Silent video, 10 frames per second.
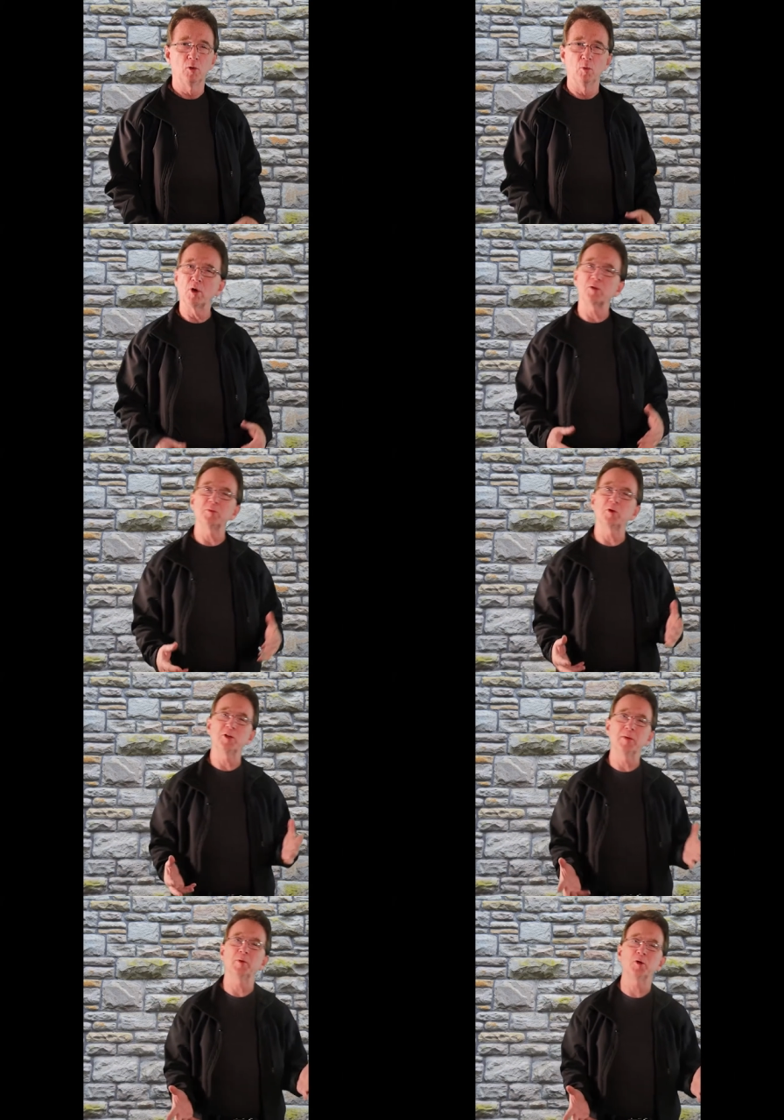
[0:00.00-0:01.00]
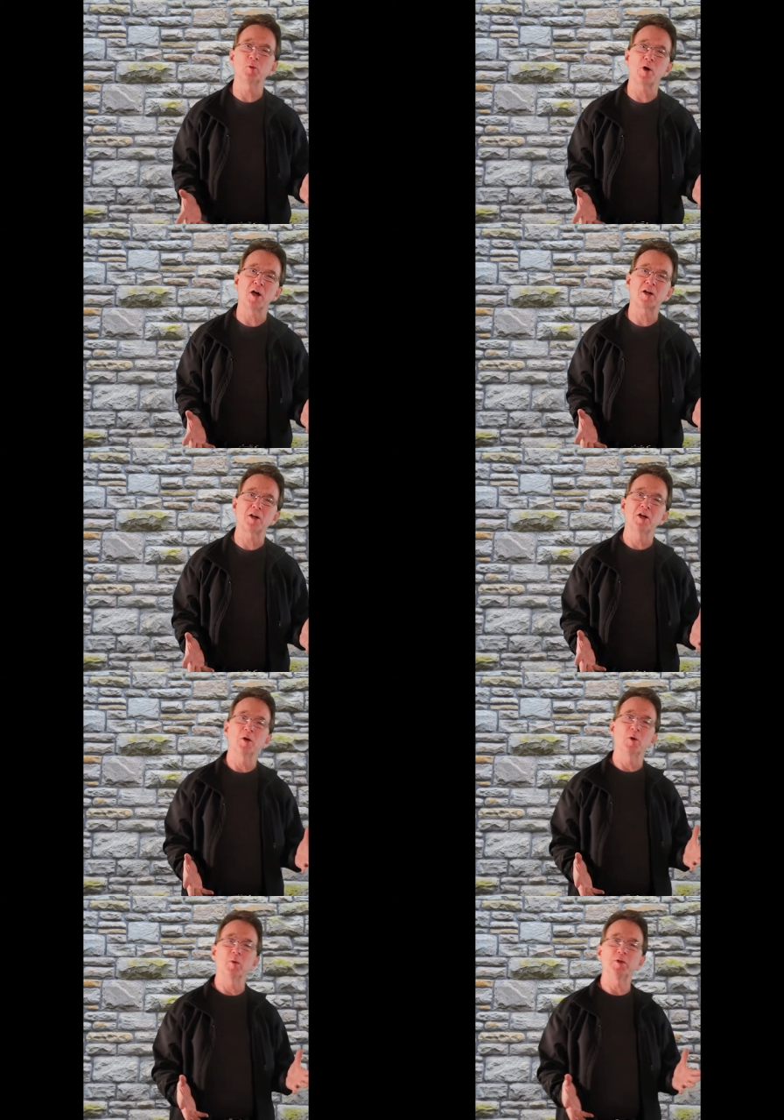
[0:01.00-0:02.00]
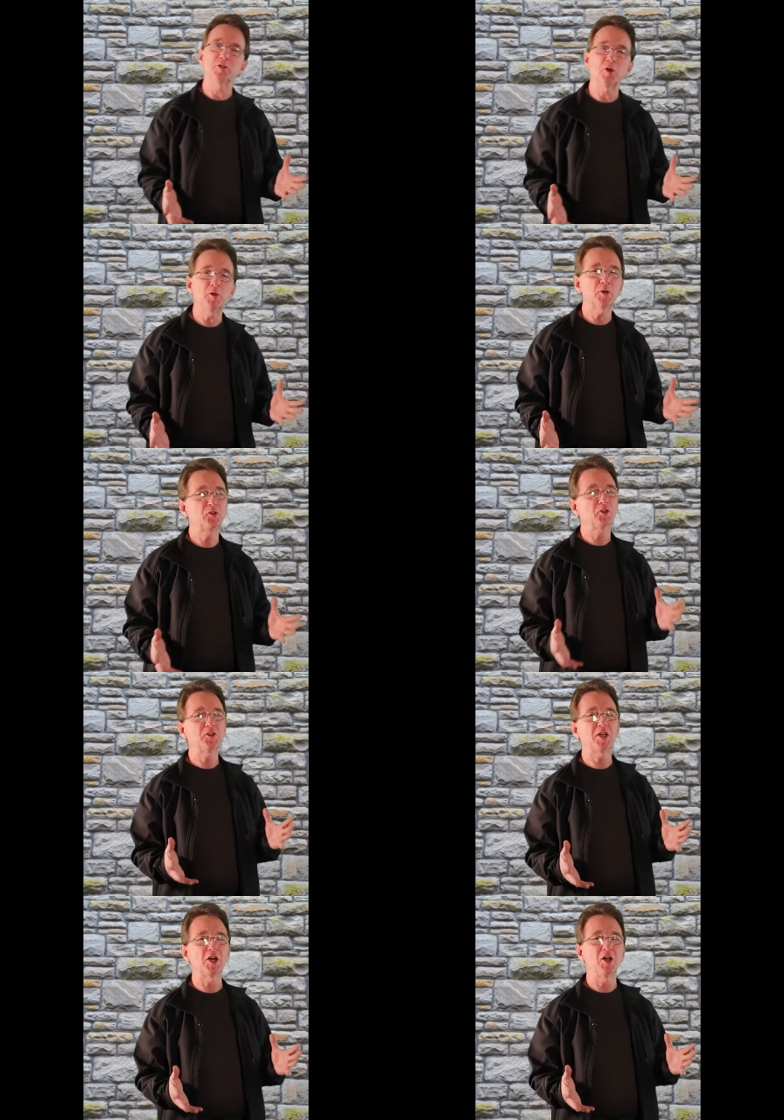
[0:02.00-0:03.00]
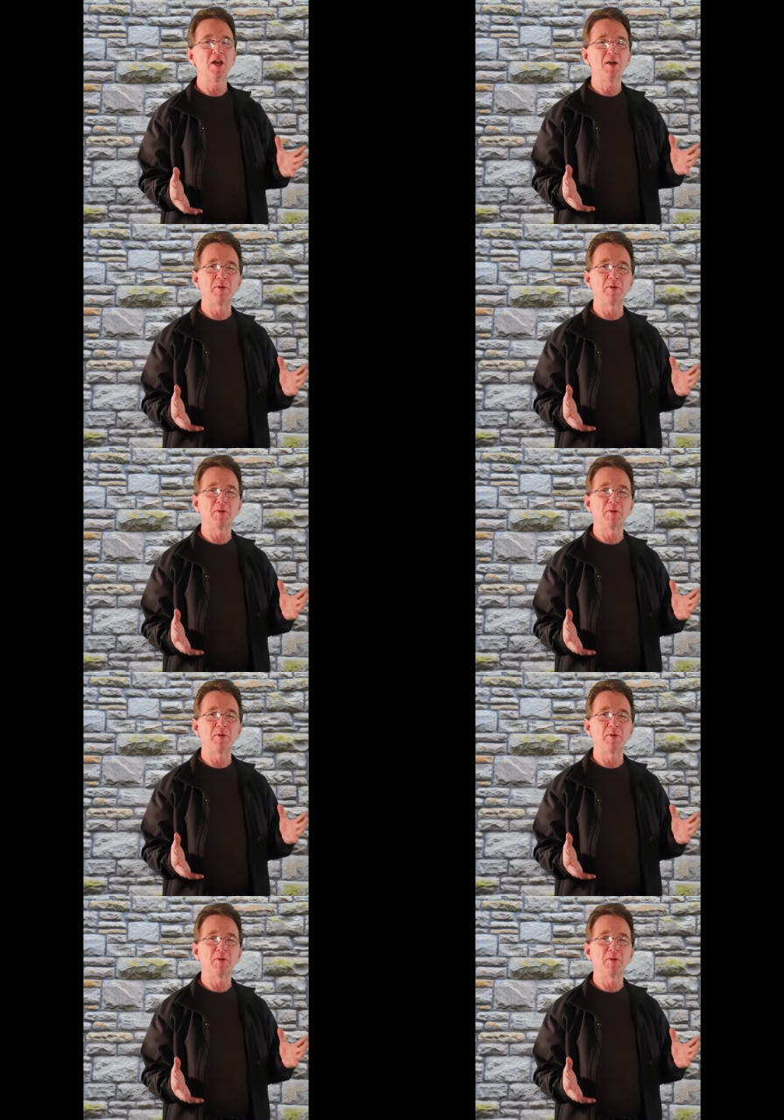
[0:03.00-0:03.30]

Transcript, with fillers: Welcome to our neighborhood walk, where we show you what's for sale